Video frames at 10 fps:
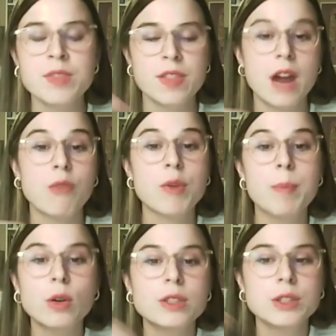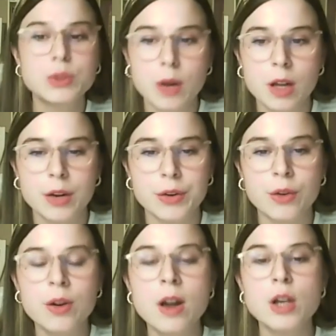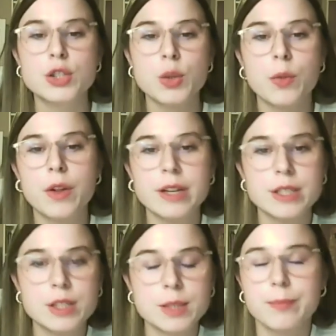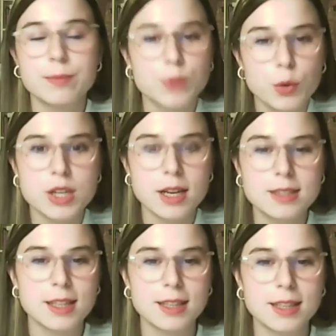They are reporting to Eleanor, so there is no chance that